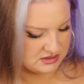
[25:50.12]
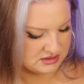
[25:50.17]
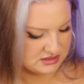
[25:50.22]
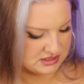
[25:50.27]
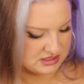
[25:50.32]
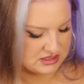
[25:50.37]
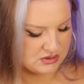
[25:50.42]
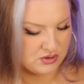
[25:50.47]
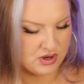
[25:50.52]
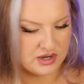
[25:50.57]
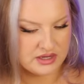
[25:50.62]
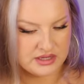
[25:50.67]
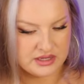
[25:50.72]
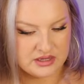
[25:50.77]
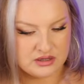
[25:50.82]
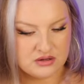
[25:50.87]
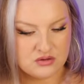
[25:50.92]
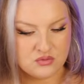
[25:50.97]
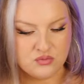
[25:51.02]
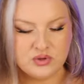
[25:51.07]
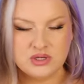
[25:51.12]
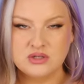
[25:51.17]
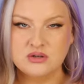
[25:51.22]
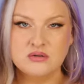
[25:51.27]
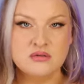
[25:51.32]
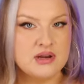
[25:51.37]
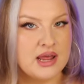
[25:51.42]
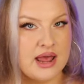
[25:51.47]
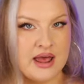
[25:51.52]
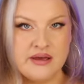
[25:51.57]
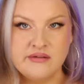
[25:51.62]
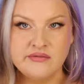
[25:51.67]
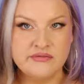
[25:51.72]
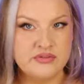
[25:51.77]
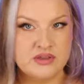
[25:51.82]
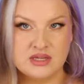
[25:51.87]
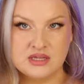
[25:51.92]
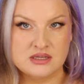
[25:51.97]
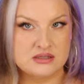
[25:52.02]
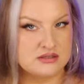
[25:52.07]
See, again, we don't have
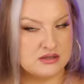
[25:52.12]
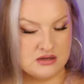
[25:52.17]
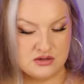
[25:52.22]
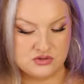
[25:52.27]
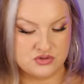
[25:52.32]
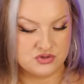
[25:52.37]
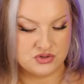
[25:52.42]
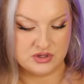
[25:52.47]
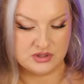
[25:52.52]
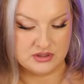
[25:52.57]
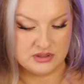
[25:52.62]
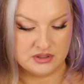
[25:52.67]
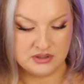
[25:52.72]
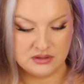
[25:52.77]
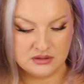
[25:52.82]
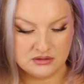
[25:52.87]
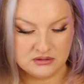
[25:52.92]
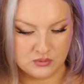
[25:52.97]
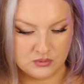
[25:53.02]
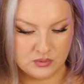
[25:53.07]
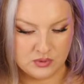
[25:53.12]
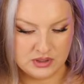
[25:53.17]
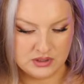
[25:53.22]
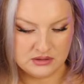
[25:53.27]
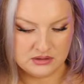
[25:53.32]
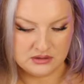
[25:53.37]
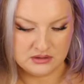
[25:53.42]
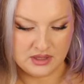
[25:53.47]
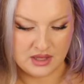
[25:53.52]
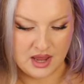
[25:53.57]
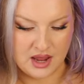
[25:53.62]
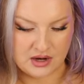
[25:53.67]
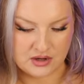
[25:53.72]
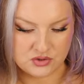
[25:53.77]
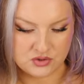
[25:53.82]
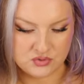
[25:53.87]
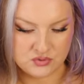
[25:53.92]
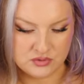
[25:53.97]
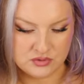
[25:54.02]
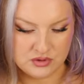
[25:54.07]
these in Australia. What the
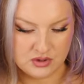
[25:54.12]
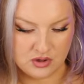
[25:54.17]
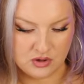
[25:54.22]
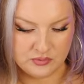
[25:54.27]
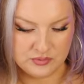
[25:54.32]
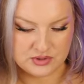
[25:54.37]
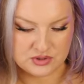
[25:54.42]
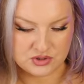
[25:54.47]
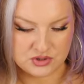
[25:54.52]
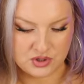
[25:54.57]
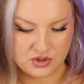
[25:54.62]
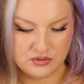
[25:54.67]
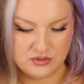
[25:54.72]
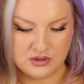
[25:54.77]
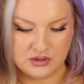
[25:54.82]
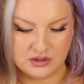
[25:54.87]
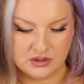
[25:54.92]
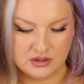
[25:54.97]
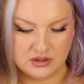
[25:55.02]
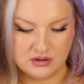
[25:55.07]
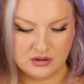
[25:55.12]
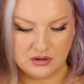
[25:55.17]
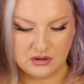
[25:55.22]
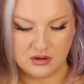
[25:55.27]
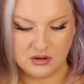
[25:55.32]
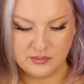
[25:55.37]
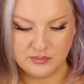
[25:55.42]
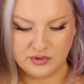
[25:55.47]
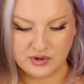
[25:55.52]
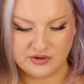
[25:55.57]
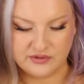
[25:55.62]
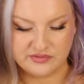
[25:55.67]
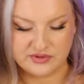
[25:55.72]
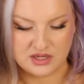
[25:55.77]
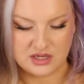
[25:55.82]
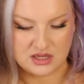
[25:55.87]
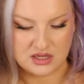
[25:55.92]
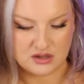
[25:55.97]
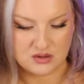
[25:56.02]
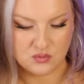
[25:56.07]
actual? Almond coconut. Ombre
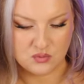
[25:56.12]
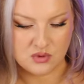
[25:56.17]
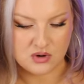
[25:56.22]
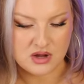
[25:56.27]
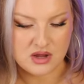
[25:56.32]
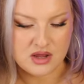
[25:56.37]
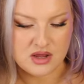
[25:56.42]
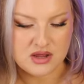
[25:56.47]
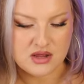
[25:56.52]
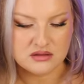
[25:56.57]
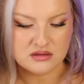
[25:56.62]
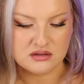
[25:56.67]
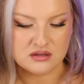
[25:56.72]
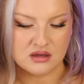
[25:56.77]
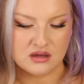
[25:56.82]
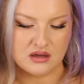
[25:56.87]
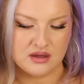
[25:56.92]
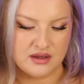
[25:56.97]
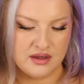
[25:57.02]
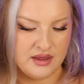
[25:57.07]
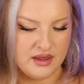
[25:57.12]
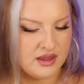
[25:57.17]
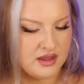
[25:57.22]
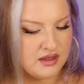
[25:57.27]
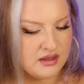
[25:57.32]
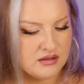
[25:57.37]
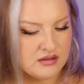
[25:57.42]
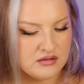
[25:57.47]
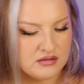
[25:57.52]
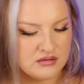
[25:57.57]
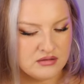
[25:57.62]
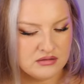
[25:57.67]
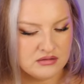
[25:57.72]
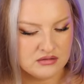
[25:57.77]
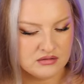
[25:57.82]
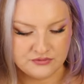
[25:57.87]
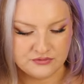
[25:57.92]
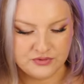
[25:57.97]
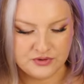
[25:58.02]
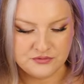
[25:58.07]
Vanille. What the hell?
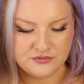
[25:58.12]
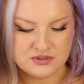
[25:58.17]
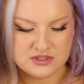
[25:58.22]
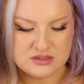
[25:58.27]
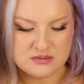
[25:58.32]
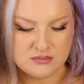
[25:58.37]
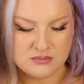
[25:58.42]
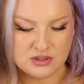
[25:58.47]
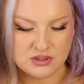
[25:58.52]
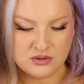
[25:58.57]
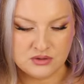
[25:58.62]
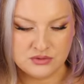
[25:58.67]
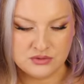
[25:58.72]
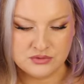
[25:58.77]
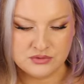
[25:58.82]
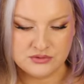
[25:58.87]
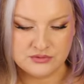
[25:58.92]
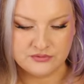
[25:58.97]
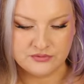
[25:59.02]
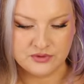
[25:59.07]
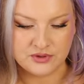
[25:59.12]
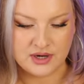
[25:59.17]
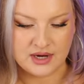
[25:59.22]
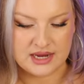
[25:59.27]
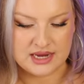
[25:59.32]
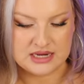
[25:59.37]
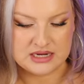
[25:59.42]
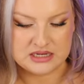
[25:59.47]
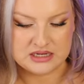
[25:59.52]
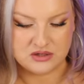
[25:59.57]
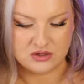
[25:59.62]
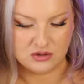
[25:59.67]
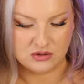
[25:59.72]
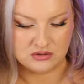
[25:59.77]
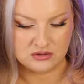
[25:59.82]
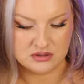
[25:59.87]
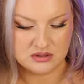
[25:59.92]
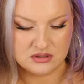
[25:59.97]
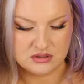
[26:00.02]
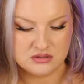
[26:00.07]
50 mils for
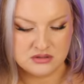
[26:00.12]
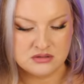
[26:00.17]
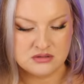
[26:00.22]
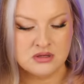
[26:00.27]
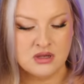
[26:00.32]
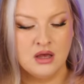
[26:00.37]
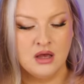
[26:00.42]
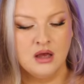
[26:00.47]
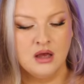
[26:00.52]
$80.